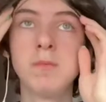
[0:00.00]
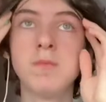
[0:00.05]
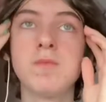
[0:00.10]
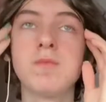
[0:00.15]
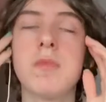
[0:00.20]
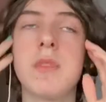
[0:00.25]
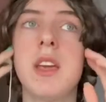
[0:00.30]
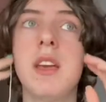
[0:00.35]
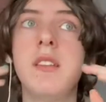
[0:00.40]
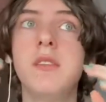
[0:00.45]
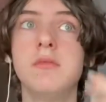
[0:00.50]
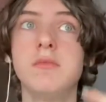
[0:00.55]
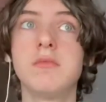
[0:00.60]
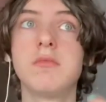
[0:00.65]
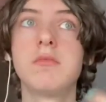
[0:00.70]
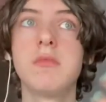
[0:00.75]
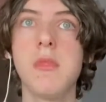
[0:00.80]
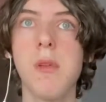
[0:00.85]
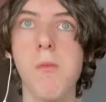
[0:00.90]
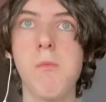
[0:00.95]
and
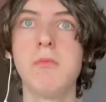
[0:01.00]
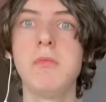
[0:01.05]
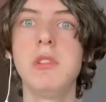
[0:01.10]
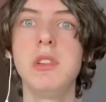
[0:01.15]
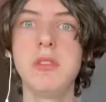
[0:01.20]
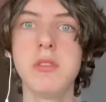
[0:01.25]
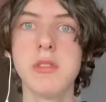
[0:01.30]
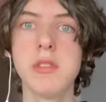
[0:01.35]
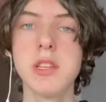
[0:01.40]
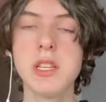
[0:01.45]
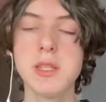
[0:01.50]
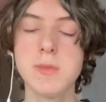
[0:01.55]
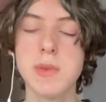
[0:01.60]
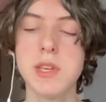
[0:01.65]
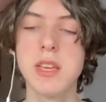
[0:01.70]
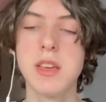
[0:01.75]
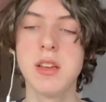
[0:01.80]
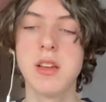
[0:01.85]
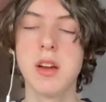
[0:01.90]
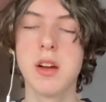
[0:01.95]
literally
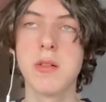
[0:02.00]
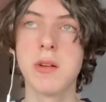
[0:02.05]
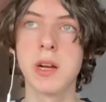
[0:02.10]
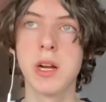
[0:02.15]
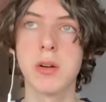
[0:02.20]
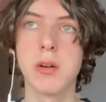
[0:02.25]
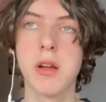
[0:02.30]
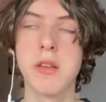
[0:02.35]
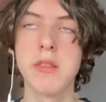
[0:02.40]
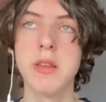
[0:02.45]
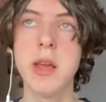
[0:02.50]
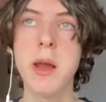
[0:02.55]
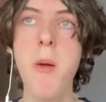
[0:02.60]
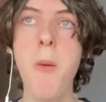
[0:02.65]
speaking Ariana Grande,